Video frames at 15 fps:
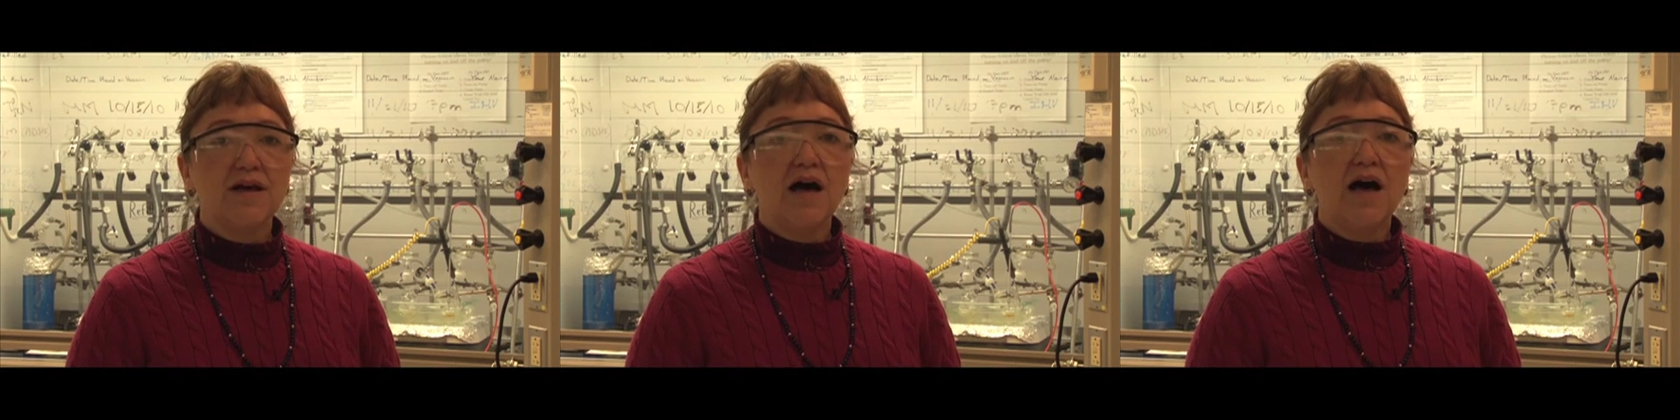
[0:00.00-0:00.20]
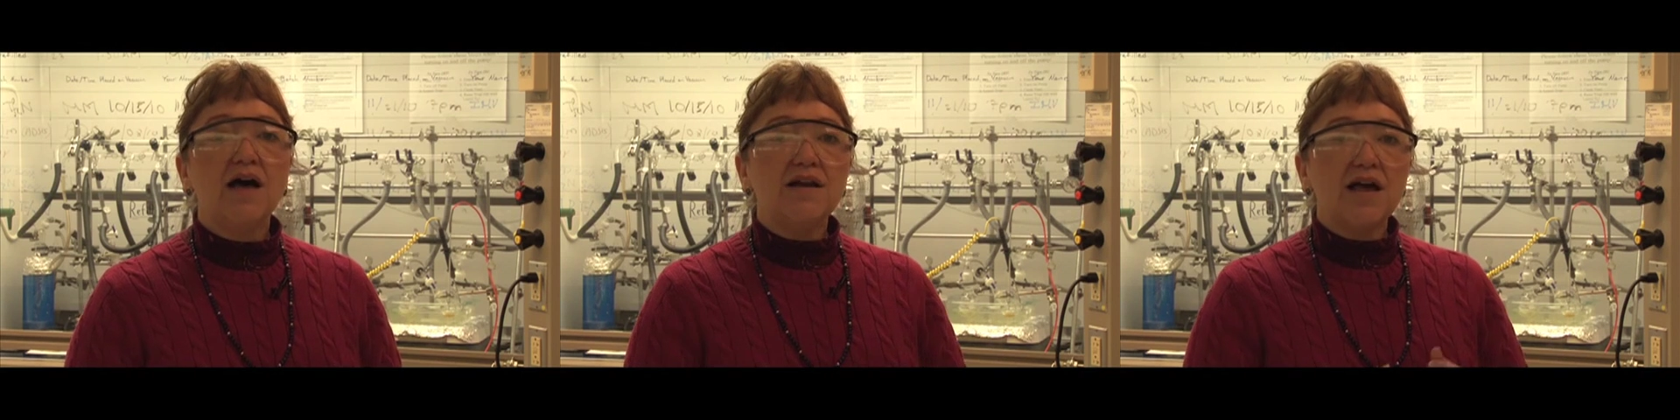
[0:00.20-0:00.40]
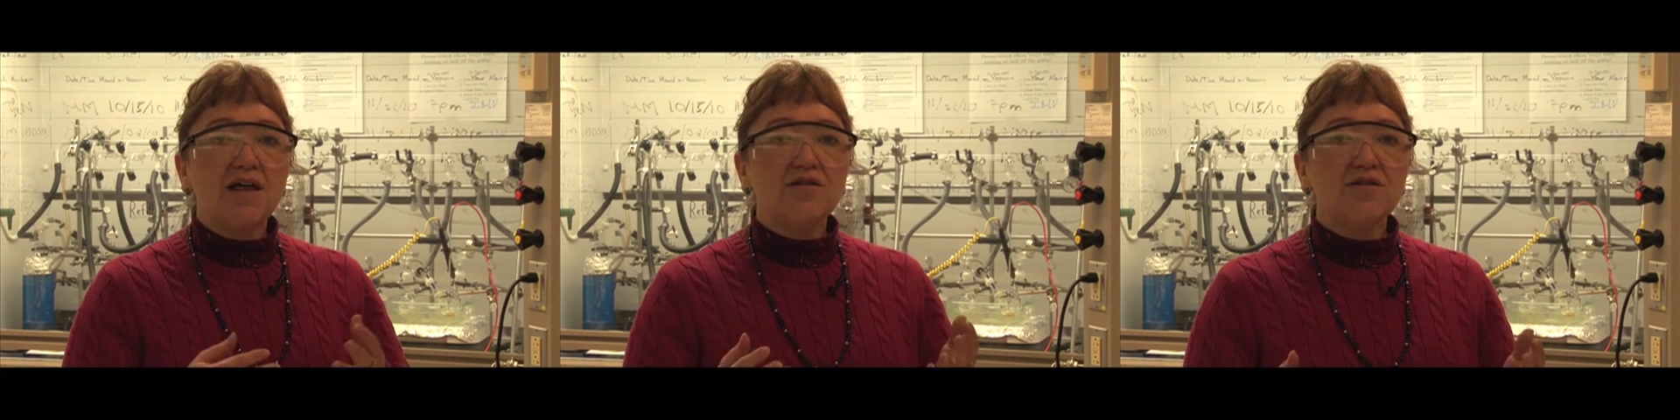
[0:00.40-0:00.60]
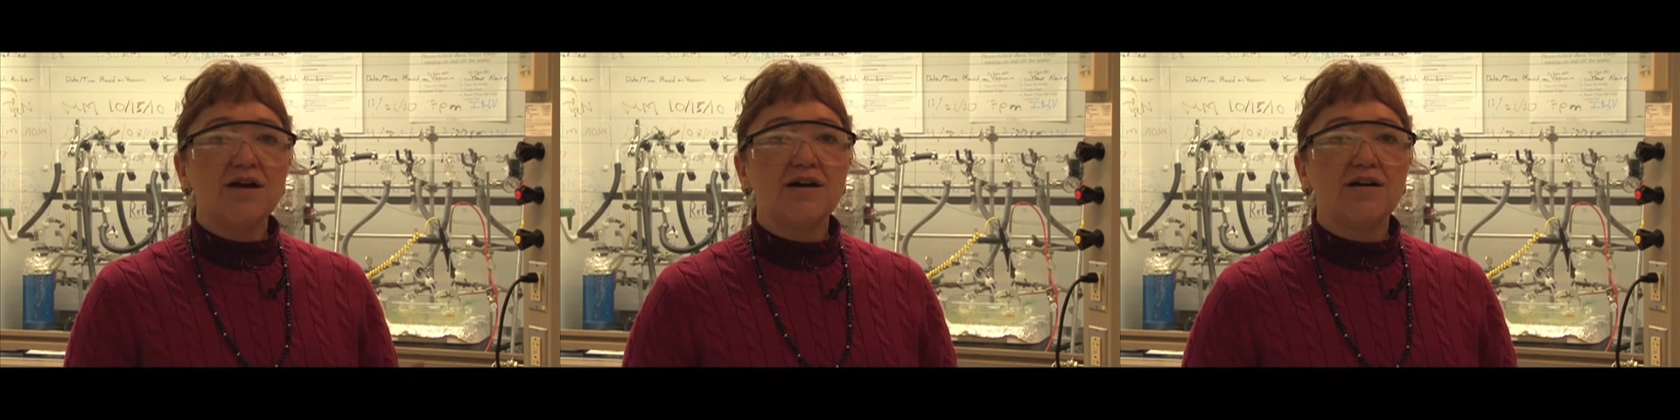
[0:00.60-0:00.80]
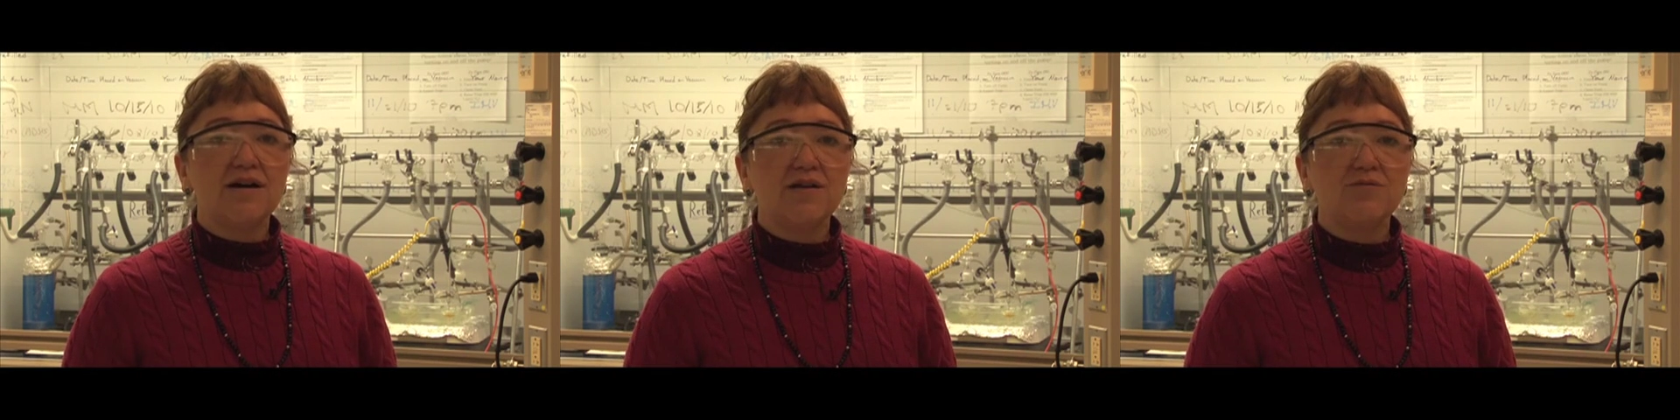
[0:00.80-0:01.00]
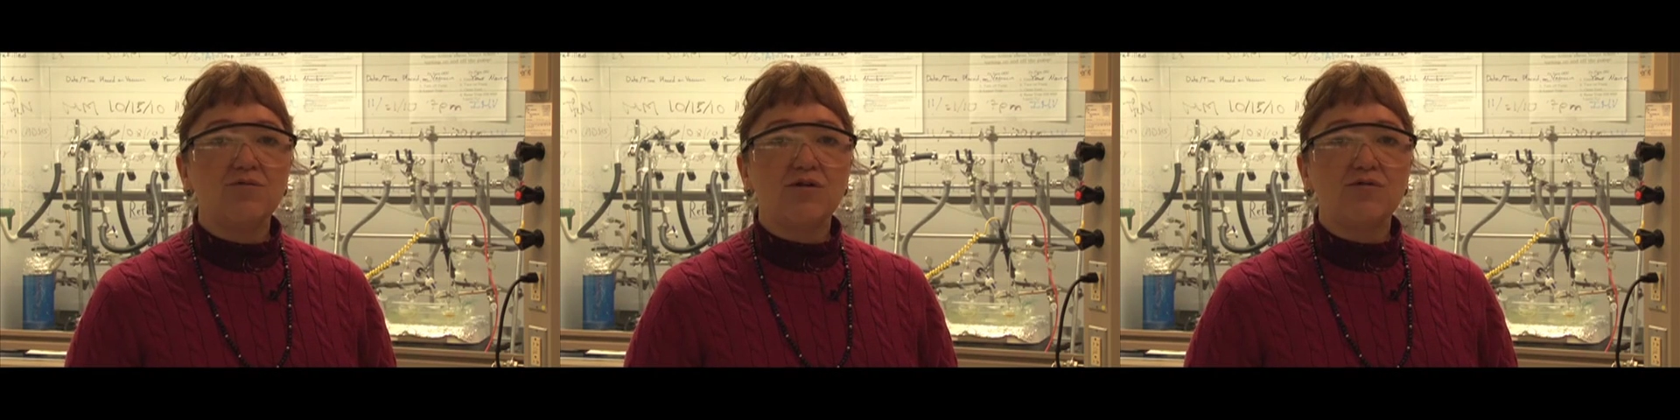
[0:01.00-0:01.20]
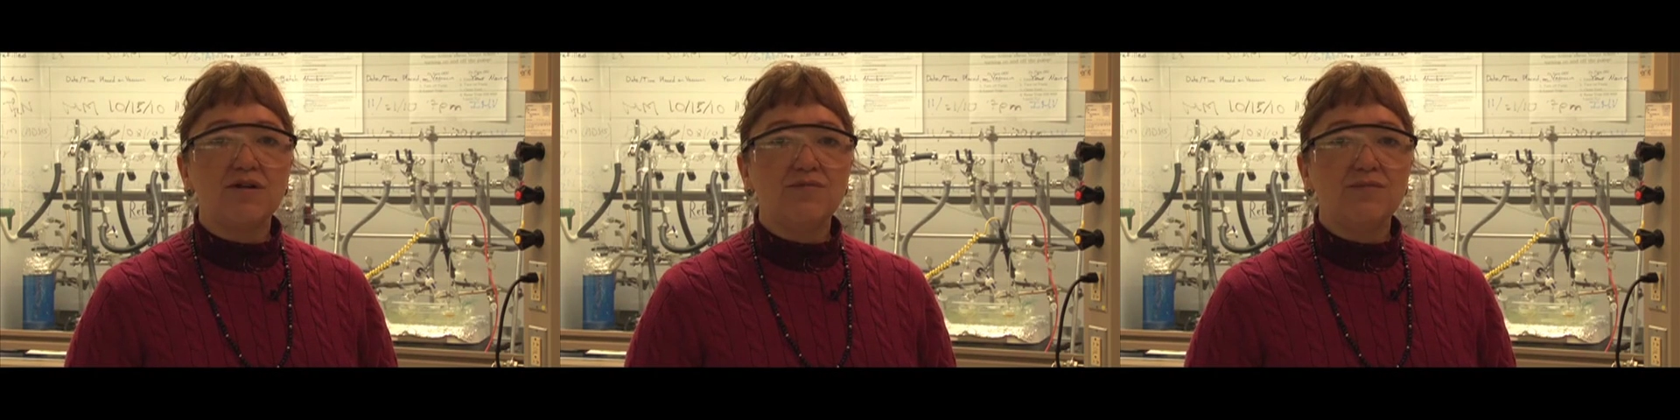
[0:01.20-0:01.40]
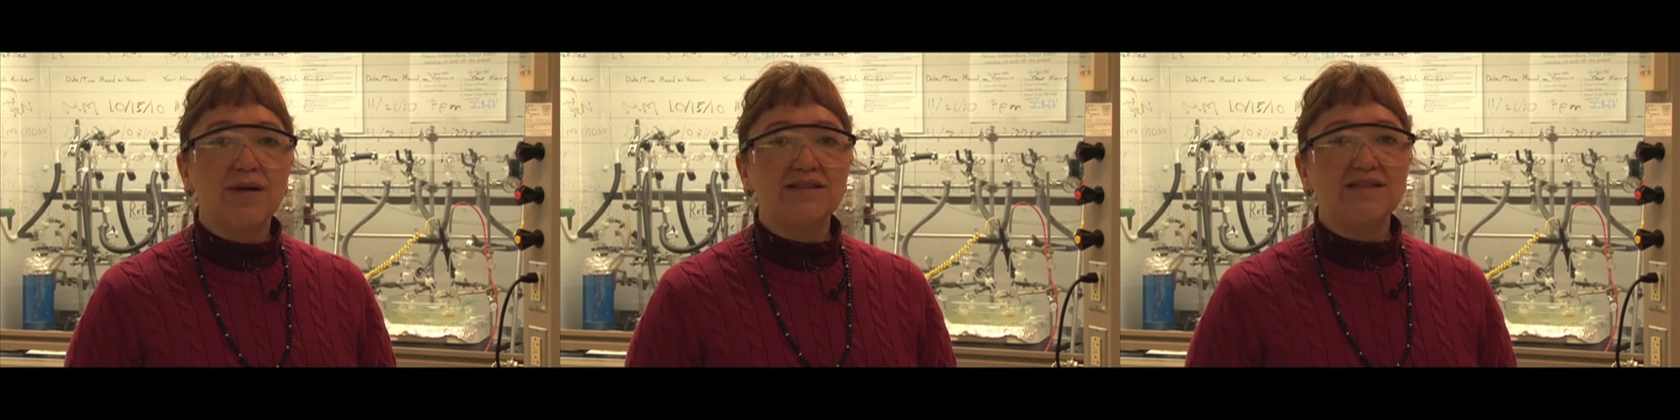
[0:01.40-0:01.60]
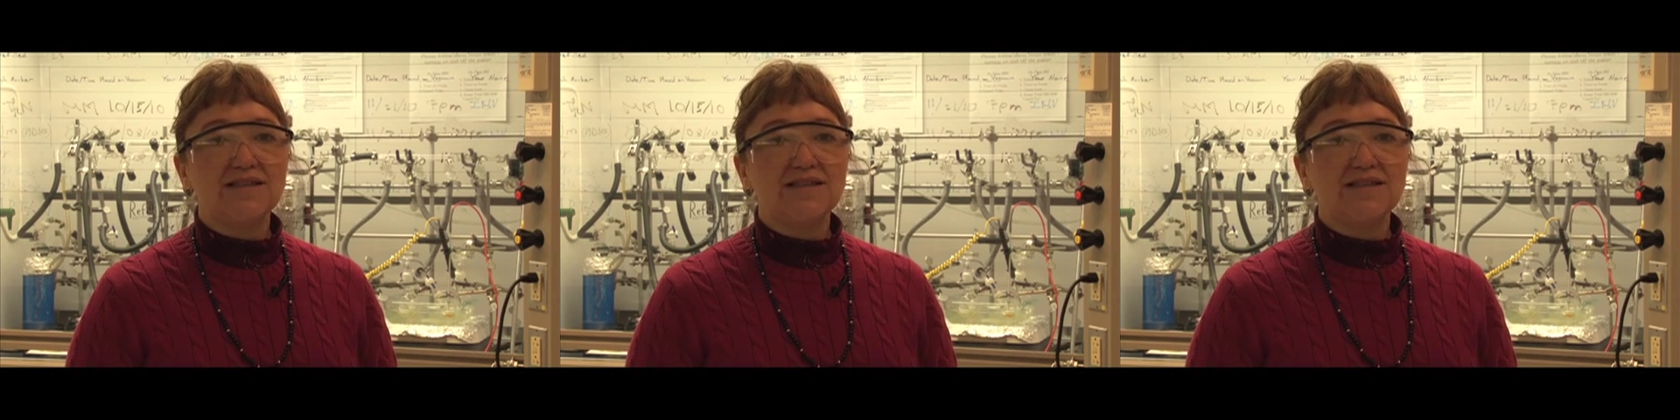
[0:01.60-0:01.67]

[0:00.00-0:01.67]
Another area where we've made